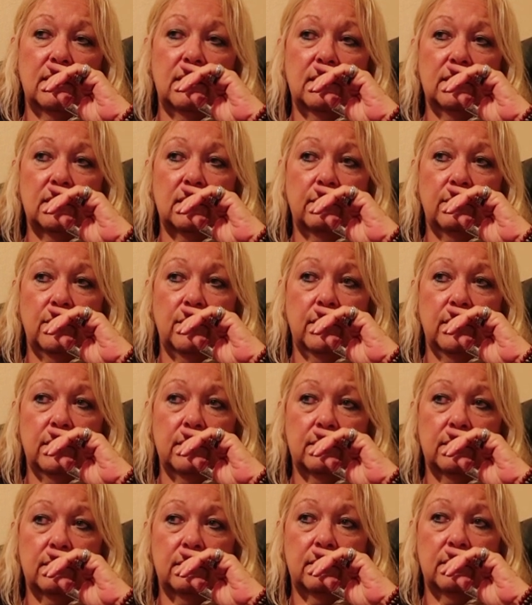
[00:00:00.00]
a little more
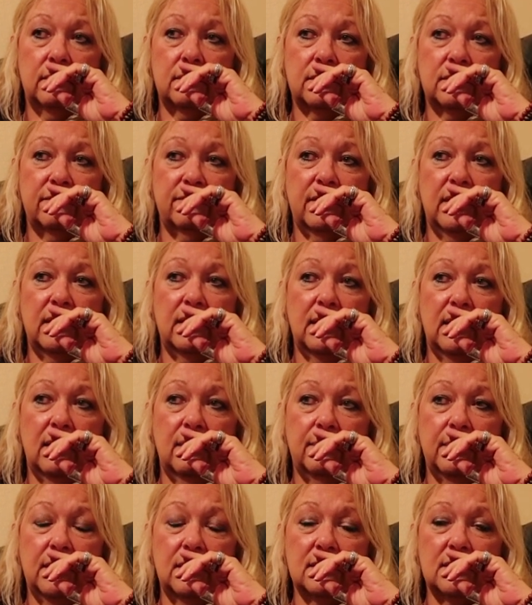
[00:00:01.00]
to find
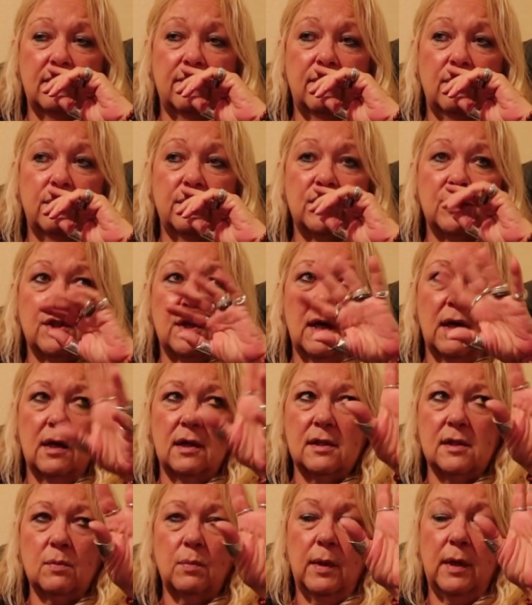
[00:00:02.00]
out because I've always
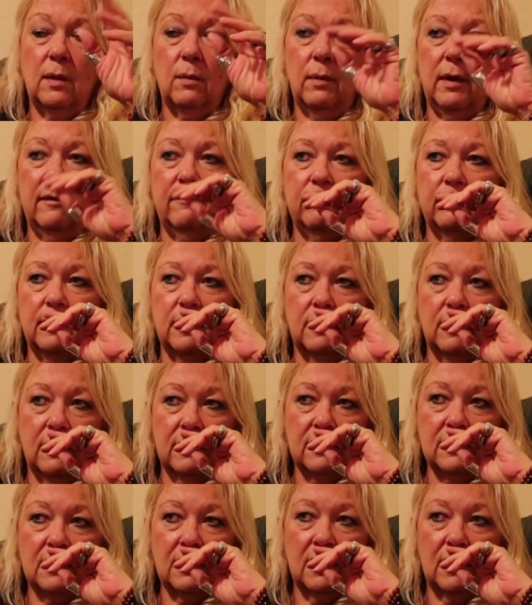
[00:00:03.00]
kind of swayed away from the
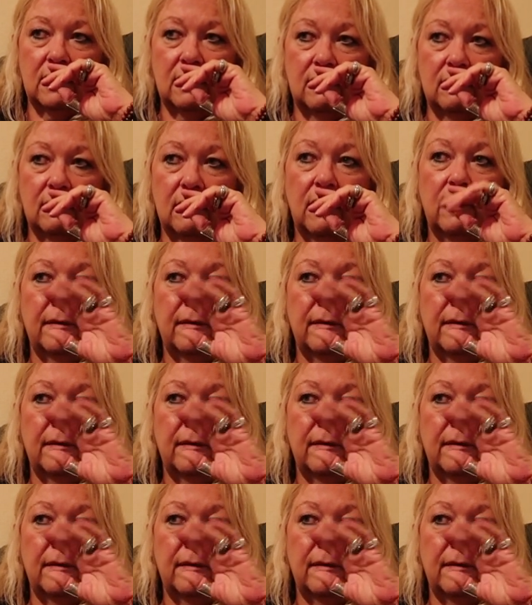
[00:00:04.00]
dark side,